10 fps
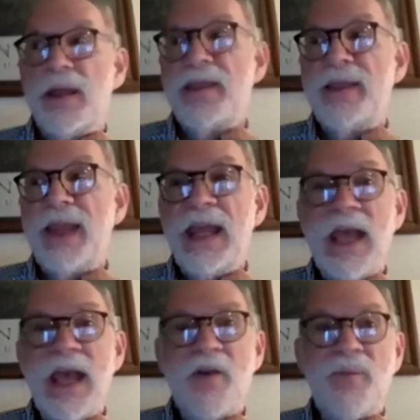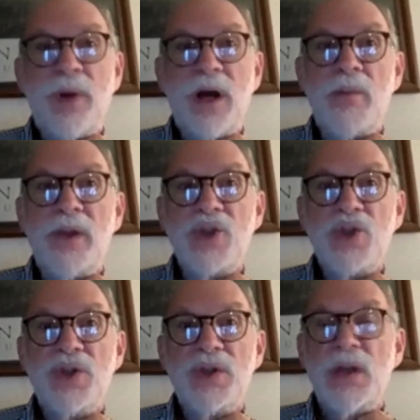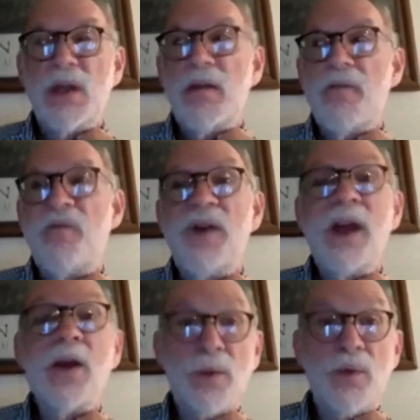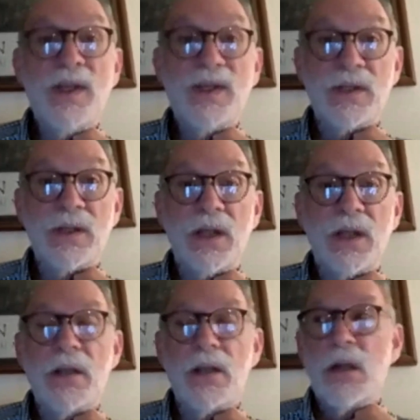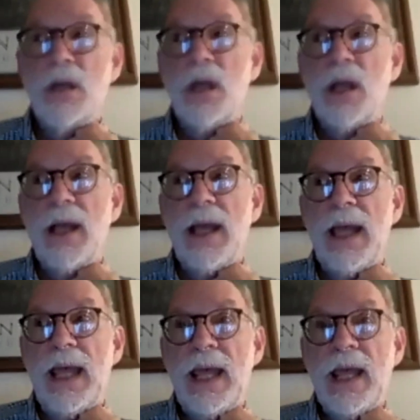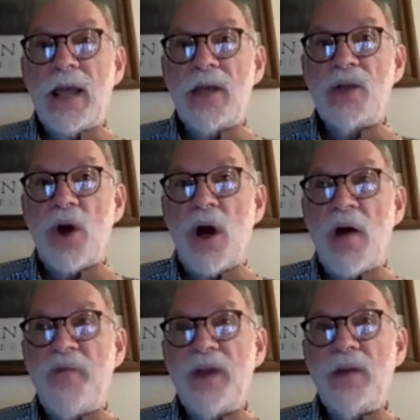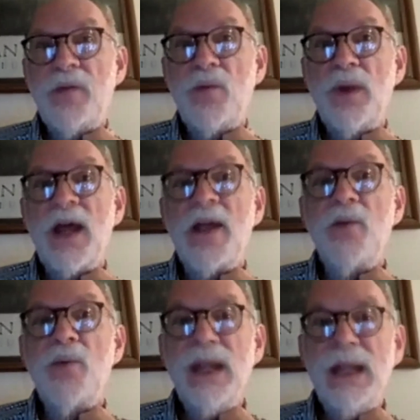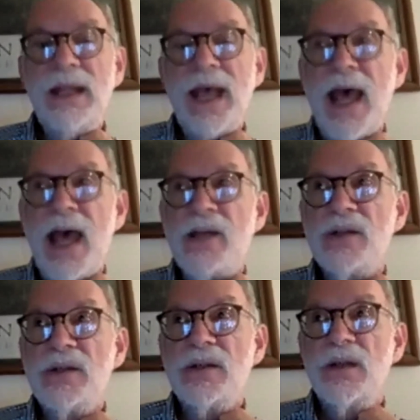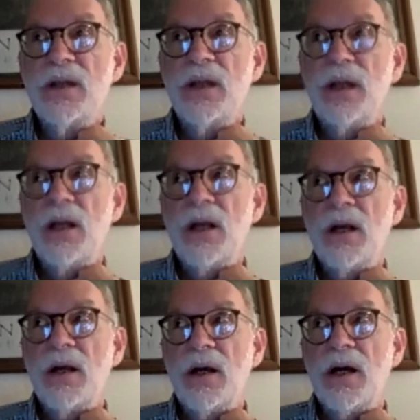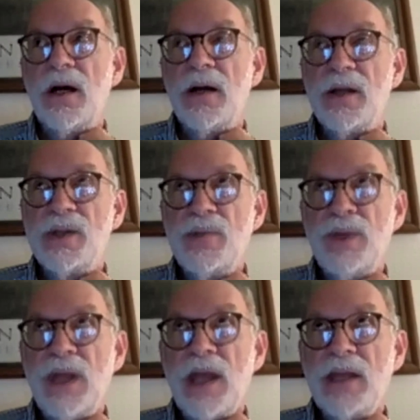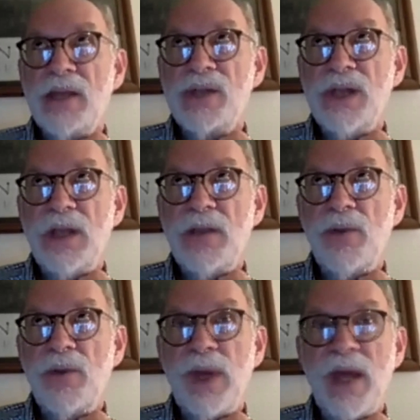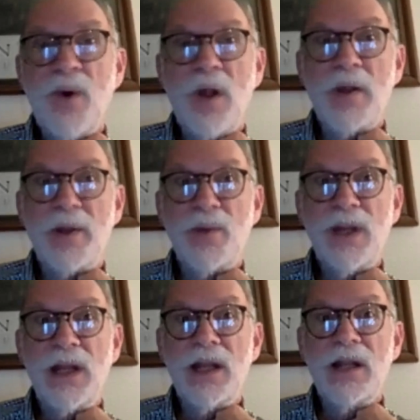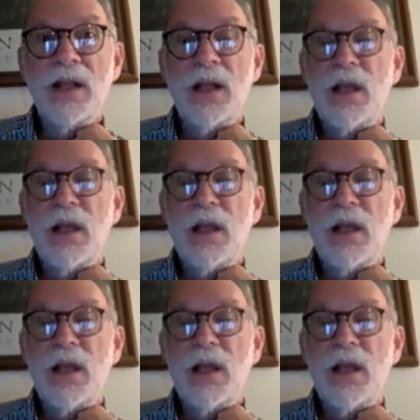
they have published very recently. And often when I read that, assuming I can sneak through the paywall and read it,